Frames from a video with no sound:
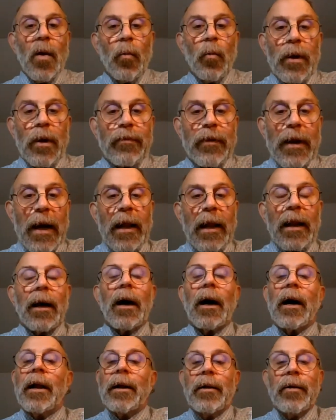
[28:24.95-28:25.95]
we've got
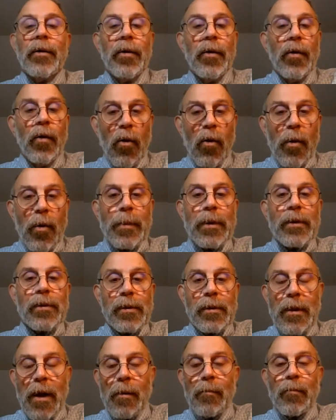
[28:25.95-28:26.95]
an
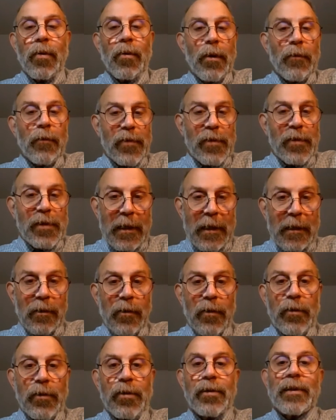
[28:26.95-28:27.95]
enormous number of
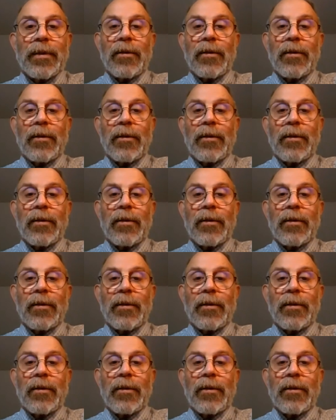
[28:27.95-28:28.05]
signals